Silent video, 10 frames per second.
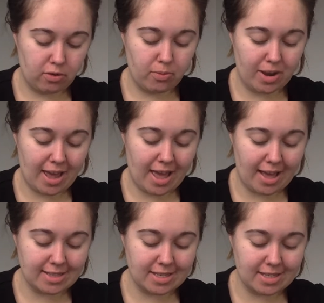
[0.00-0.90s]
when
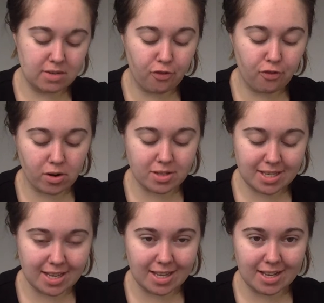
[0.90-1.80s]
x is
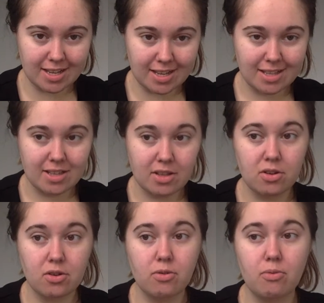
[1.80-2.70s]
14,
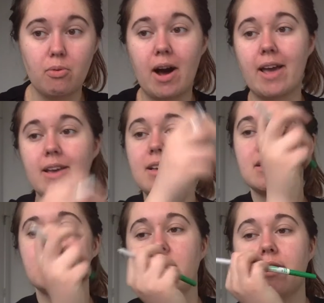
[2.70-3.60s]
y
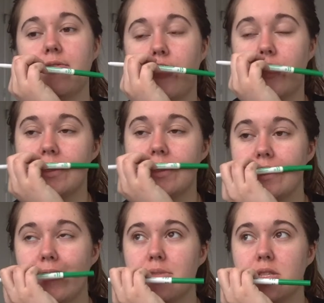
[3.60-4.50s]
is, all right, 14
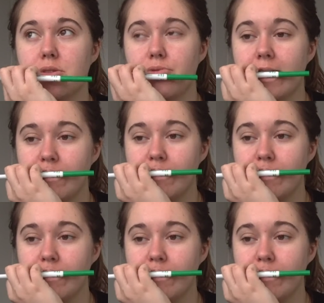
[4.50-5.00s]
times 3,